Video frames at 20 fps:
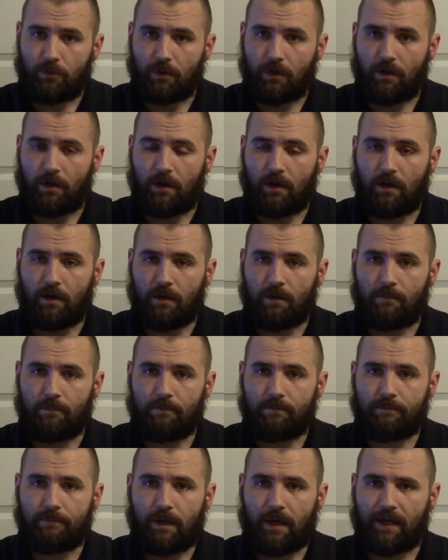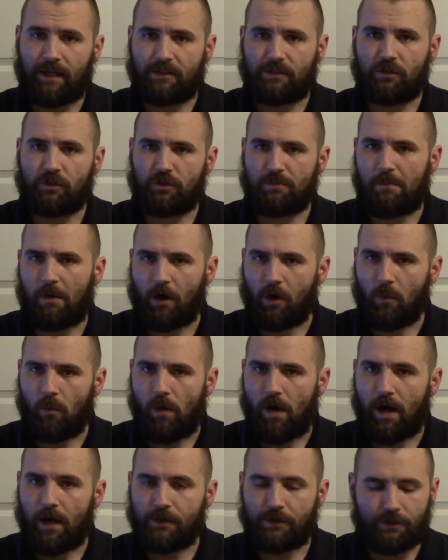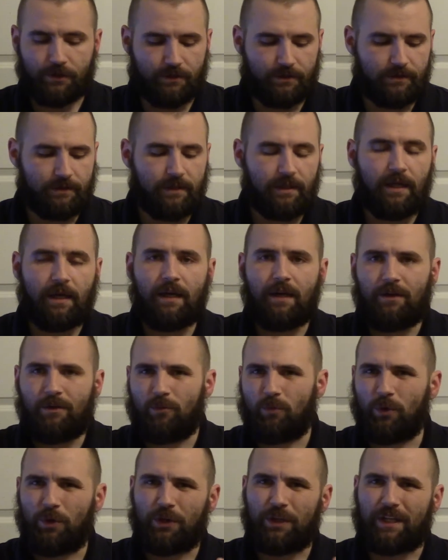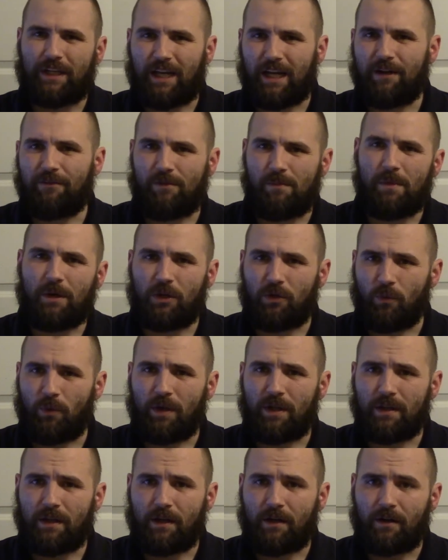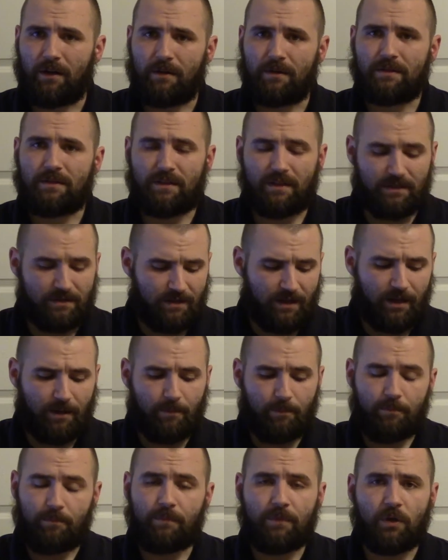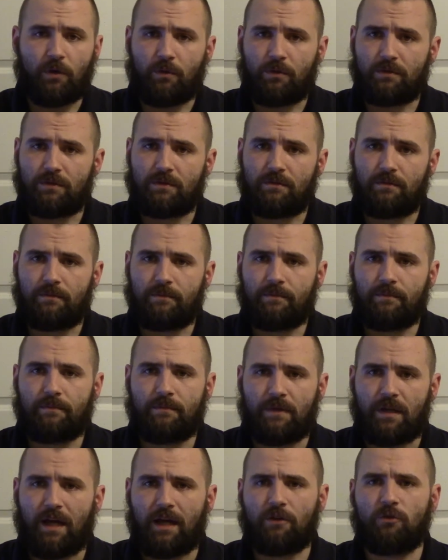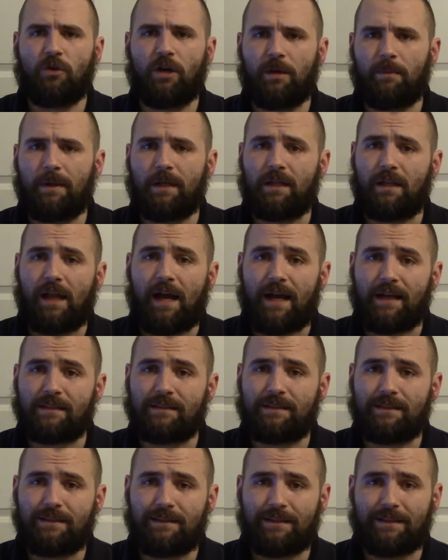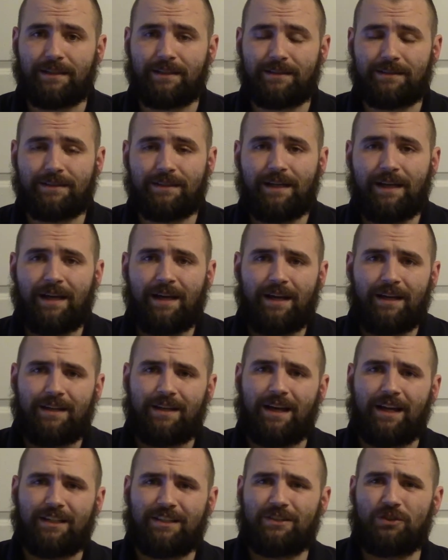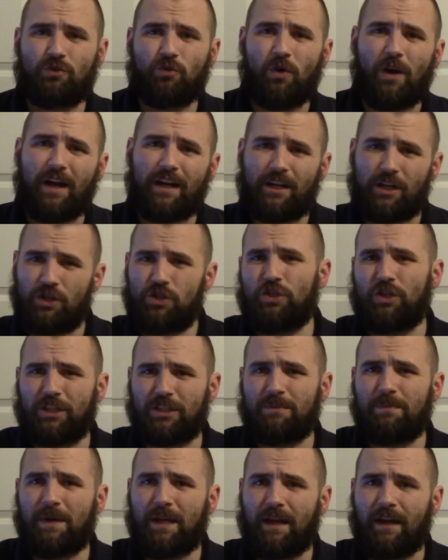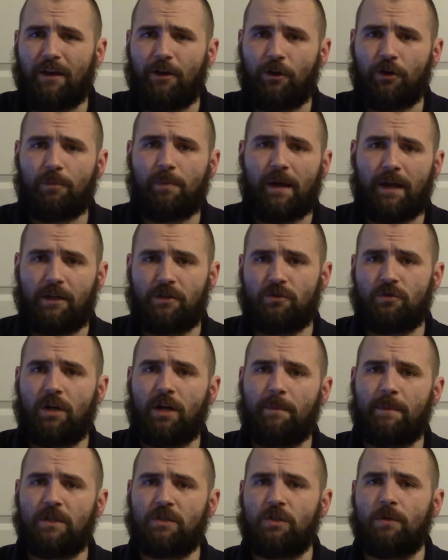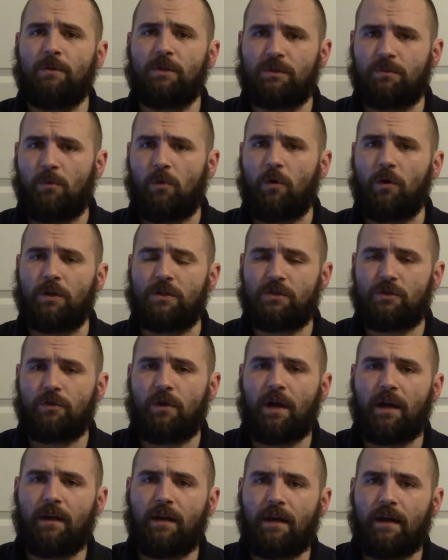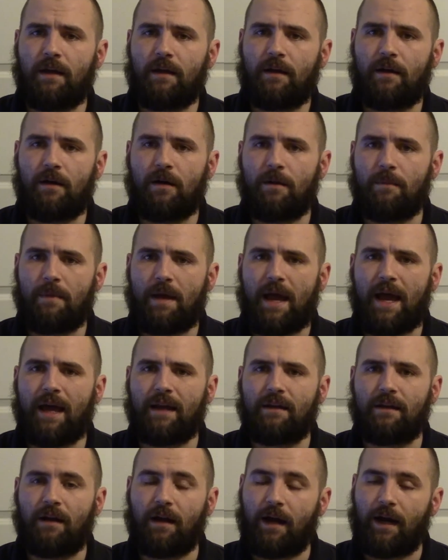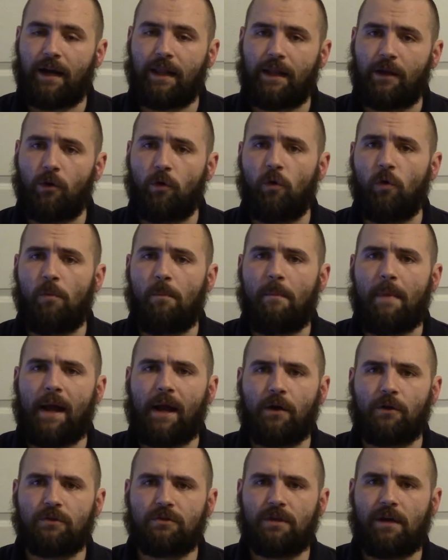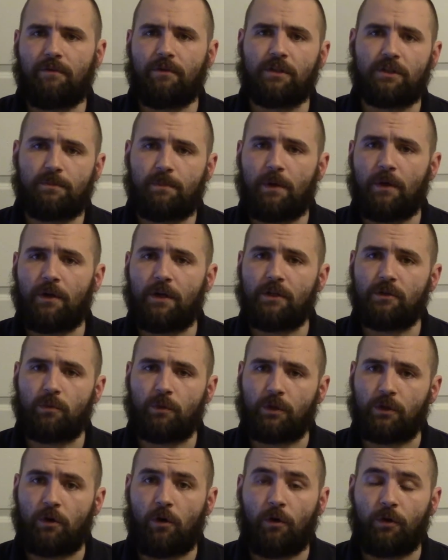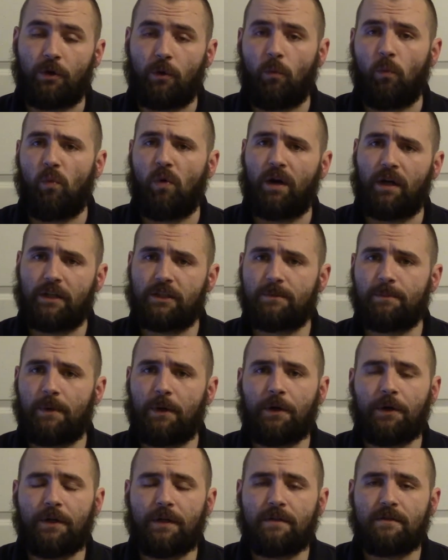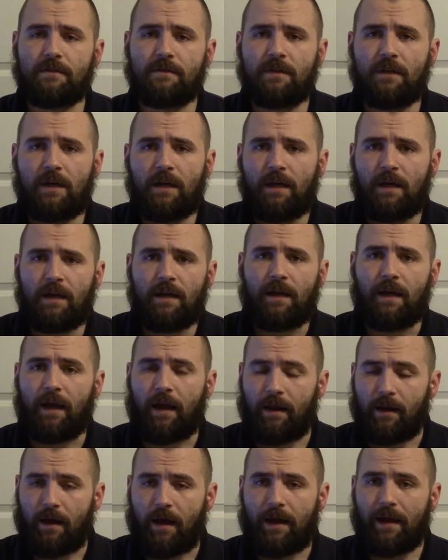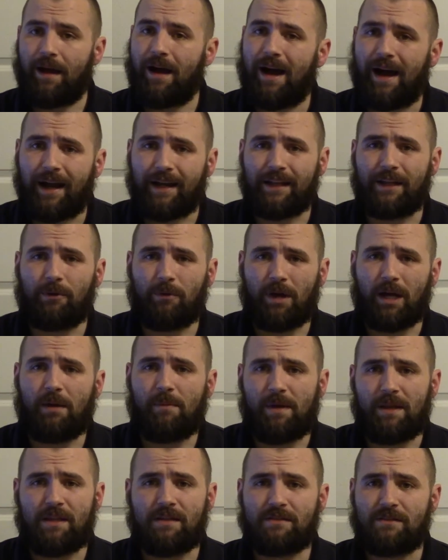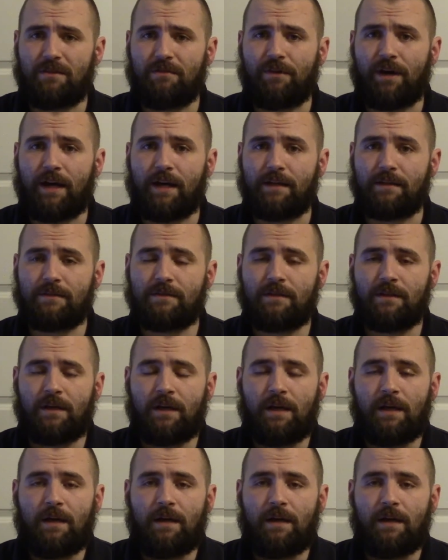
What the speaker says: I guess a smart watch. It's really kind of in between there. It's not a it's not trying to be classy, and it's not trying to just be a health band. It's trying to be so much more. It's trying to add to kind of that whole Microsoft experience, what they're calling the One experience. And I highly recommend this device.